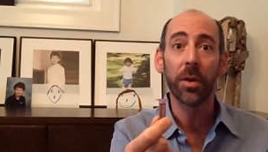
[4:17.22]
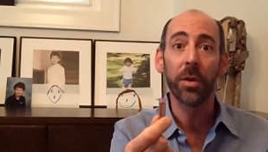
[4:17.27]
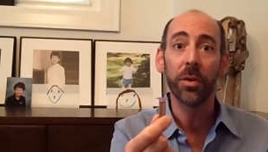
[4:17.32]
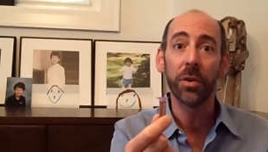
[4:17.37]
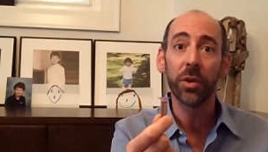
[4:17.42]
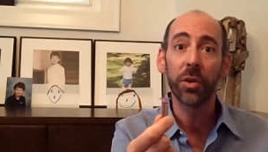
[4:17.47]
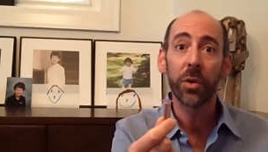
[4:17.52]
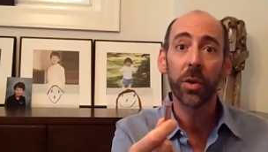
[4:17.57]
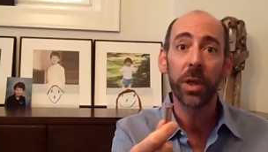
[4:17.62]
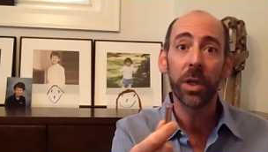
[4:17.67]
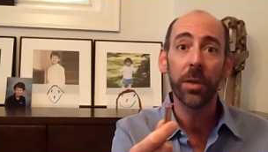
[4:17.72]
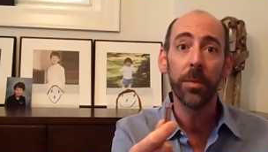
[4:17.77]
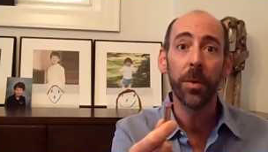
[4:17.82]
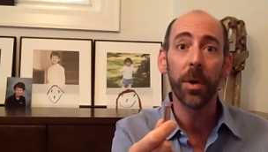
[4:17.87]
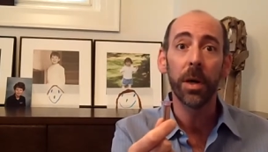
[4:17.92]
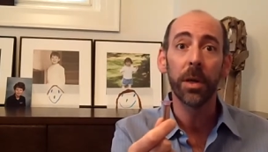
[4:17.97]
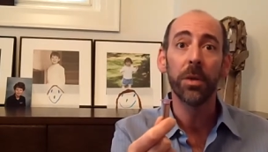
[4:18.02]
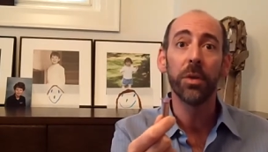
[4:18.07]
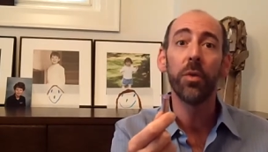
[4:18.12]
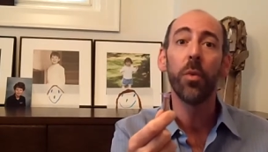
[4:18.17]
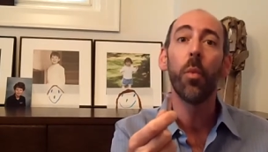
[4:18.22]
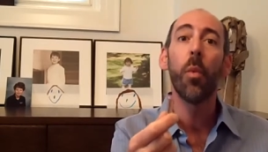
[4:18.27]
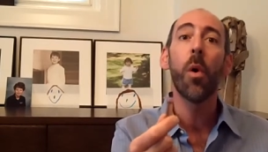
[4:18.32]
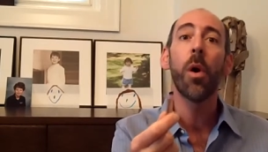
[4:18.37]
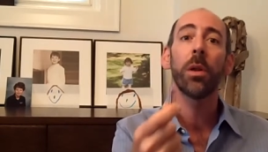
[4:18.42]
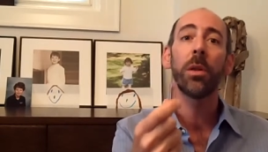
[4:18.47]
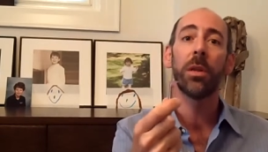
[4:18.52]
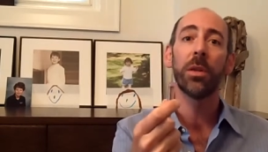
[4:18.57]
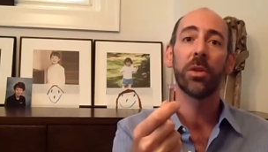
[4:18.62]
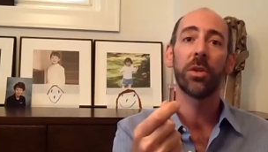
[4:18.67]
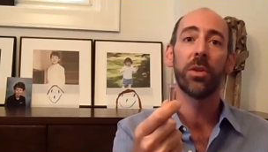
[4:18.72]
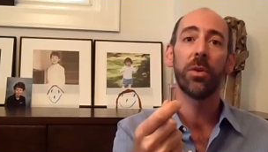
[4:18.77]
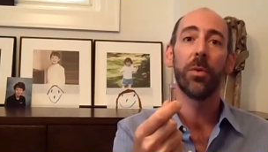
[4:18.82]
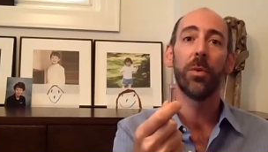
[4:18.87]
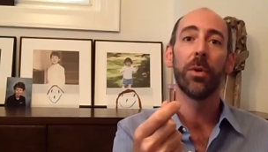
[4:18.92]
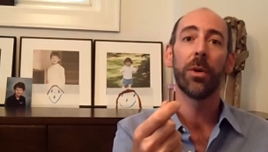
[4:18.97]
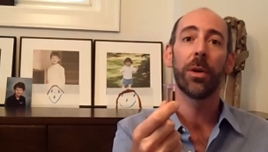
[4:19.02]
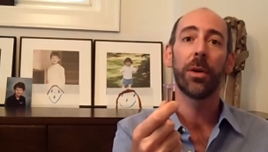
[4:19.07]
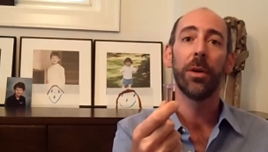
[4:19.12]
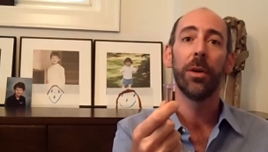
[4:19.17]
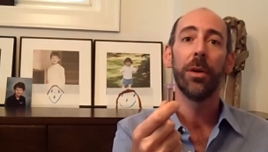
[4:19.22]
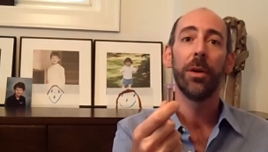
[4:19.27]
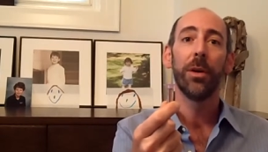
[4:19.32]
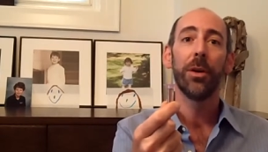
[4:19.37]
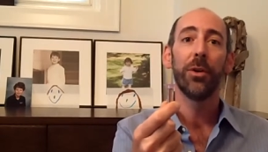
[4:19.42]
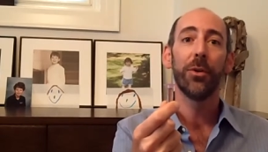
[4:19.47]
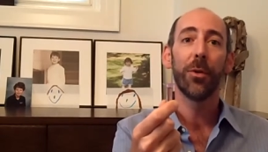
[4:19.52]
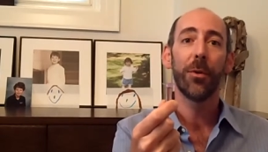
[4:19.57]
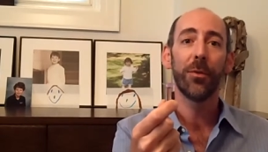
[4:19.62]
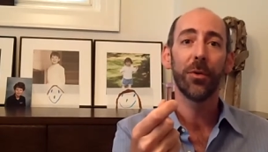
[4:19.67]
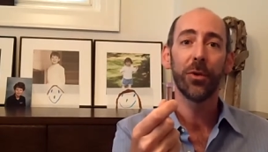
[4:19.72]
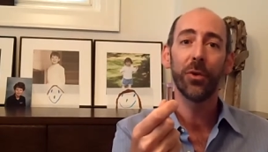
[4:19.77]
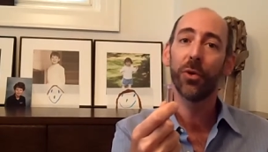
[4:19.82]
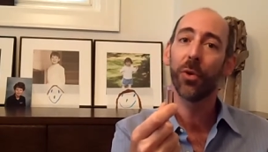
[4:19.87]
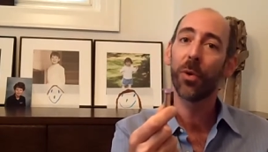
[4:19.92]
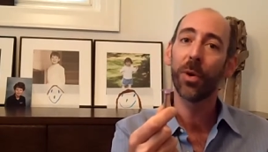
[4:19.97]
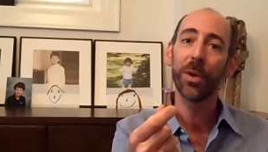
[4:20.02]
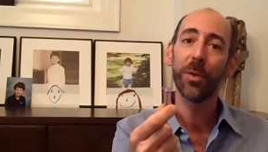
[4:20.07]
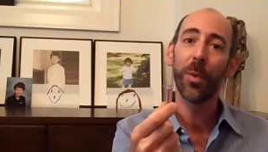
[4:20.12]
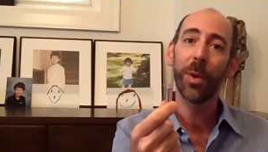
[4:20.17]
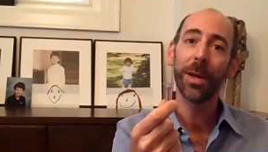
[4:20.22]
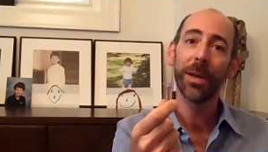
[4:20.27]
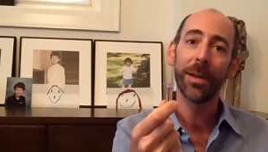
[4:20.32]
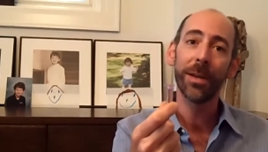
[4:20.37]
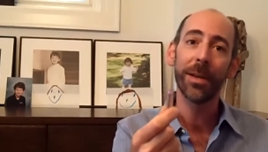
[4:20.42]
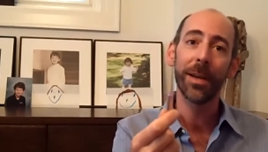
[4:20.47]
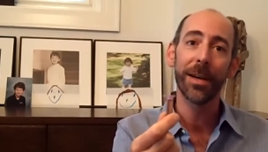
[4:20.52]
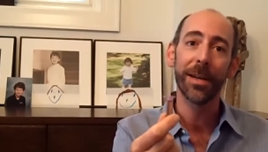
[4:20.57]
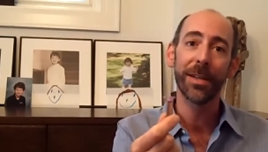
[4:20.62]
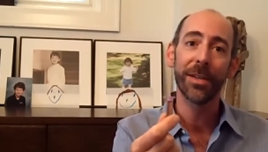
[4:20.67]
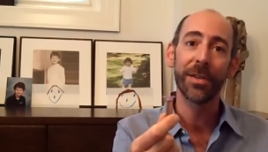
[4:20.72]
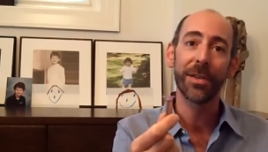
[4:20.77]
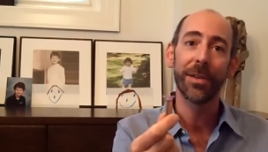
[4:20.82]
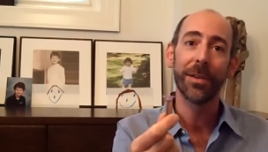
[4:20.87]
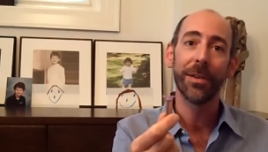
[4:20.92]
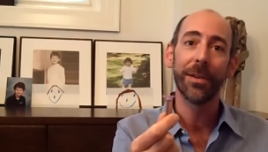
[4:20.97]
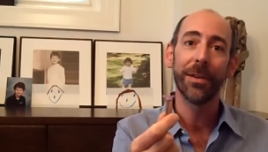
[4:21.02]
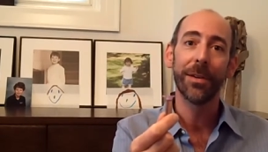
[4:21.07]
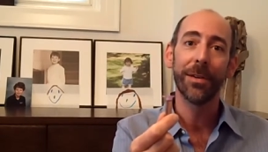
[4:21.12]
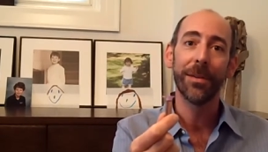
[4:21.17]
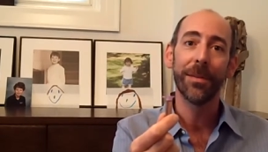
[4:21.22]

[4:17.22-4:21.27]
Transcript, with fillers: and are intrigued by it, you want this to work. You're overjoyed when it does.